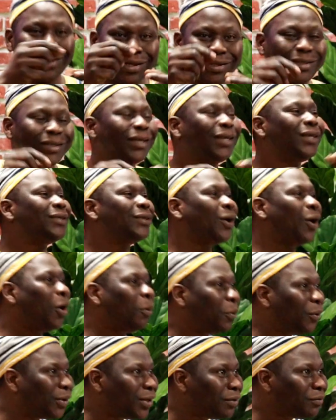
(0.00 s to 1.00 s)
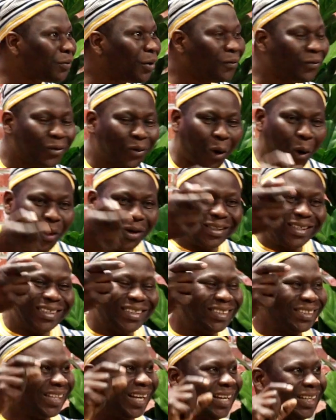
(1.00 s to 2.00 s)
This is the opposite of
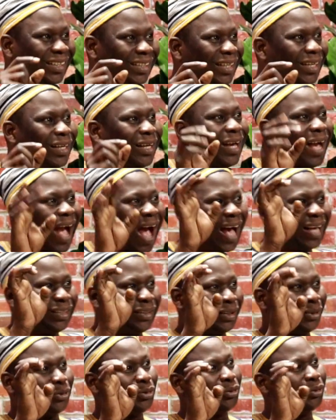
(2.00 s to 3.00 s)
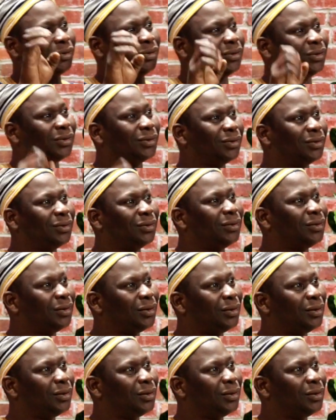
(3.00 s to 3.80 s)
condescending attitudes.